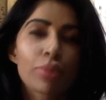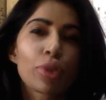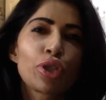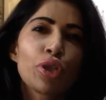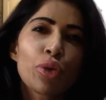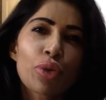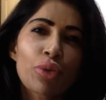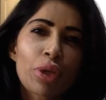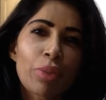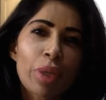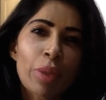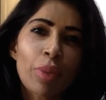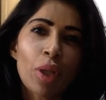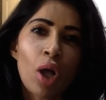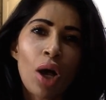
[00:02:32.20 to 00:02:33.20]
2 or 3
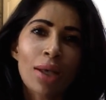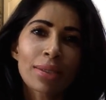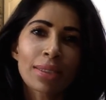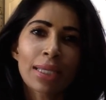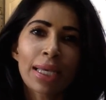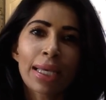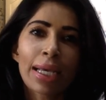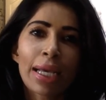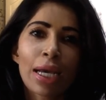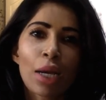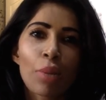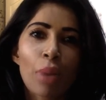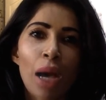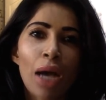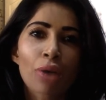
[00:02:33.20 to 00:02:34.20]
people asking
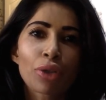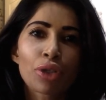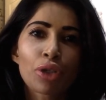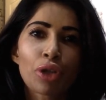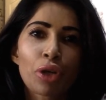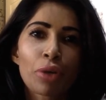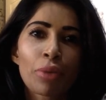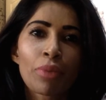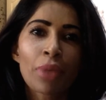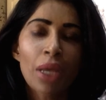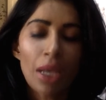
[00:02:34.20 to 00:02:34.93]
about, you know,